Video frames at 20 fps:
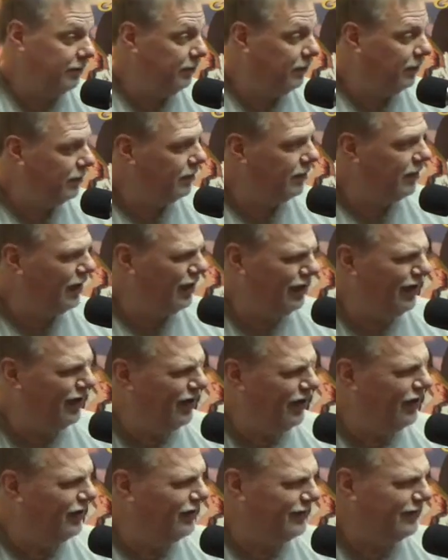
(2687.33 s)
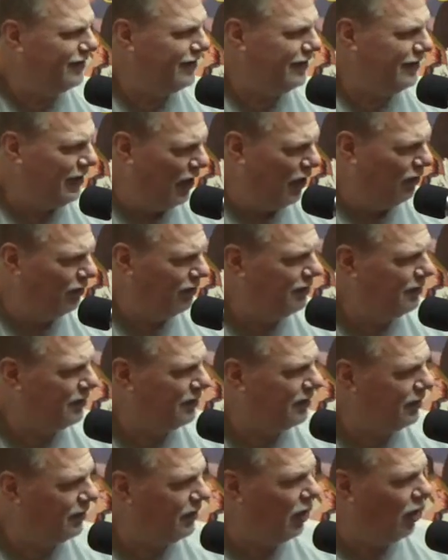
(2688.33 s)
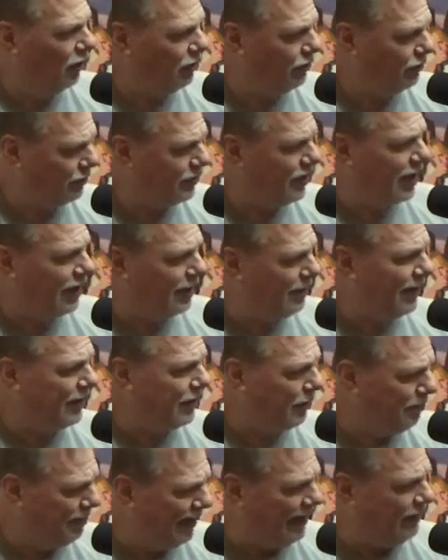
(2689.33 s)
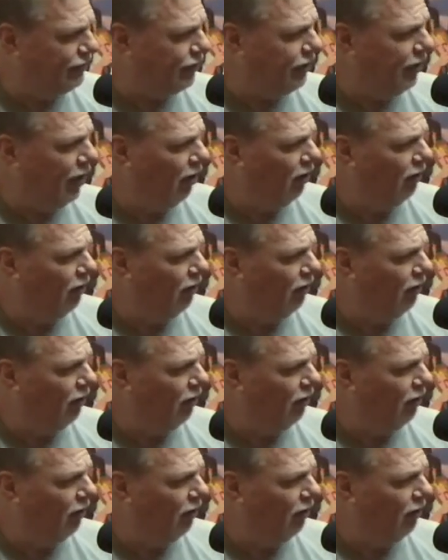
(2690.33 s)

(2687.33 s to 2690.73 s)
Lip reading: Well, no. We're talking about the beach, though.